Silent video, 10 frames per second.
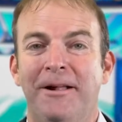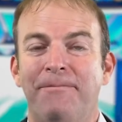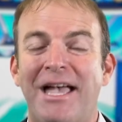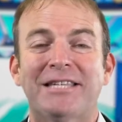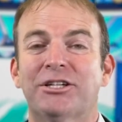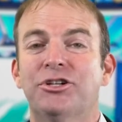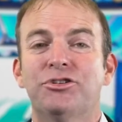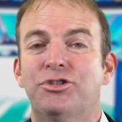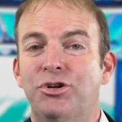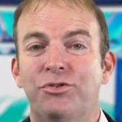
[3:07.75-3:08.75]
That's going to do
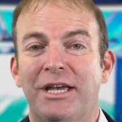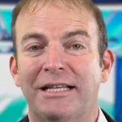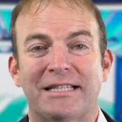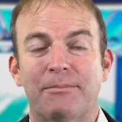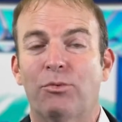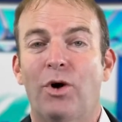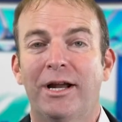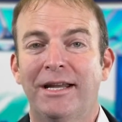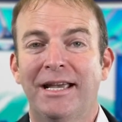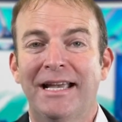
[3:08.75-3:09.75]
2 things. Number 1,